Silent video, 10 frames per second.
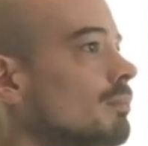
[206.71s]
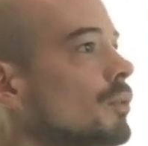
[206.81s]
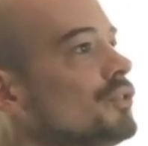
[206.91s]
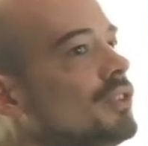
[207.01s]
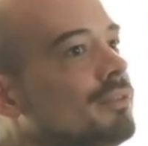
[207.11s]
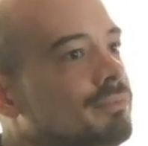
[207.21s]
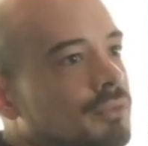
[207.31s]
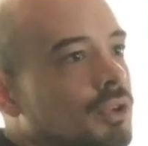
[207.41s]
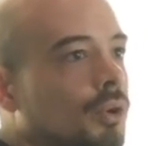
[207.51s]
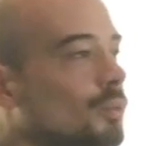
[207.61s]
most of the
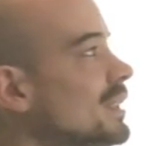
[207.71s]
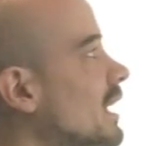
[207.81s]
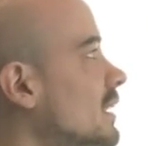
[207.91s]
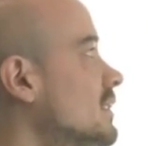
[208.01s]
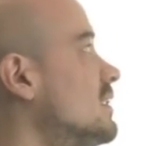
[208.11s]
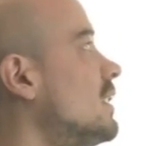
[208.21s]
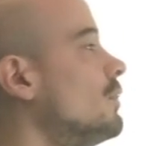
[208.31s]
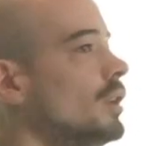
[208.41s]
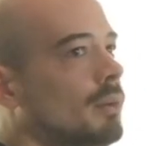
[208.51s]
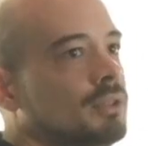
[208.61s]
code we can inside of a
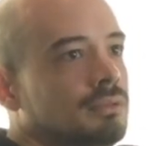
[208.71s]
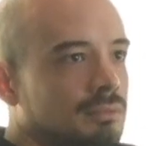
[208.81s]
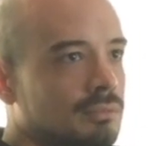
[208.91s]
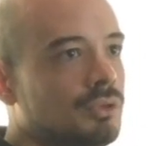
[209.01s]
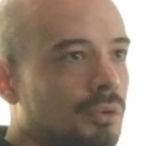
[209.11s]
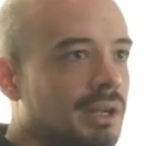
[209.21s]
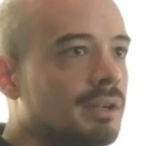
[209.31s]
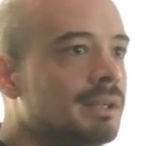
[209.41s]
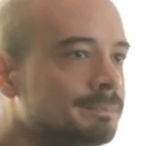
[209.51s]
common code area.